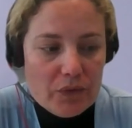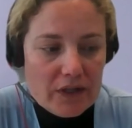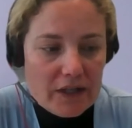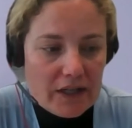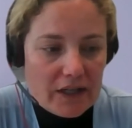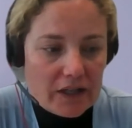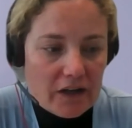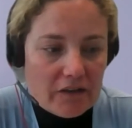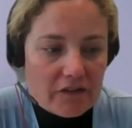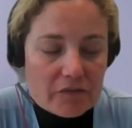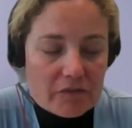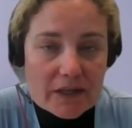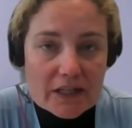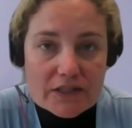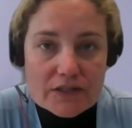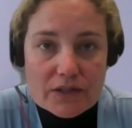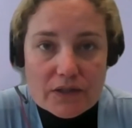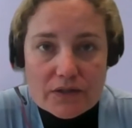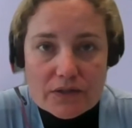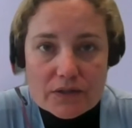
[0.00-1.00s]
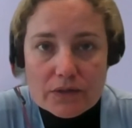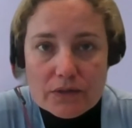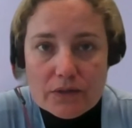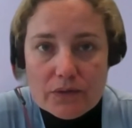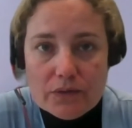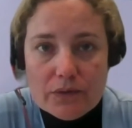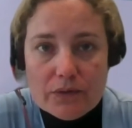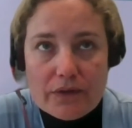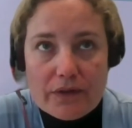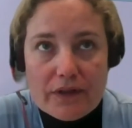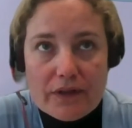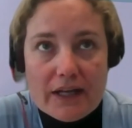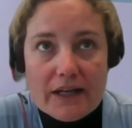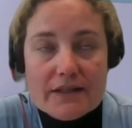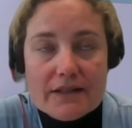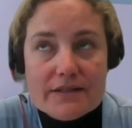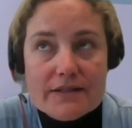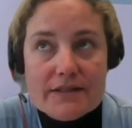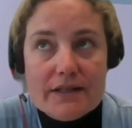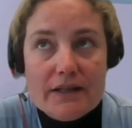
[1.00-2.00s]
When a government is used to do
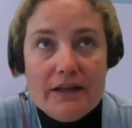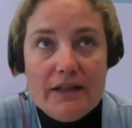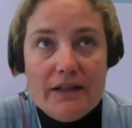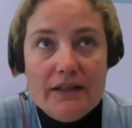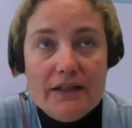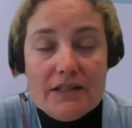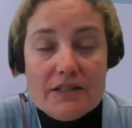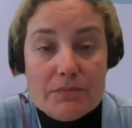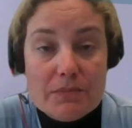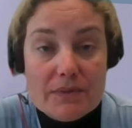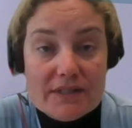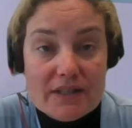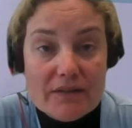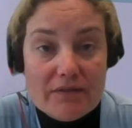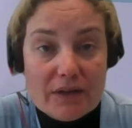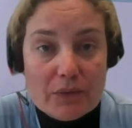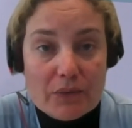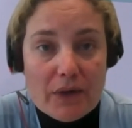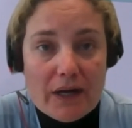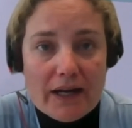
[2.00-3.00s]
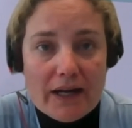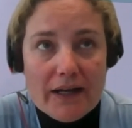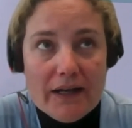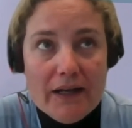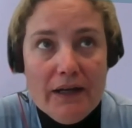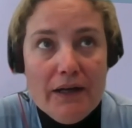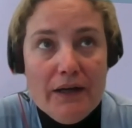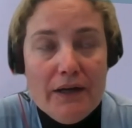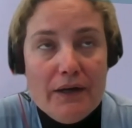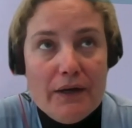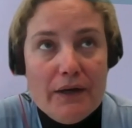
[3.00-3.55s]
things in a specific way,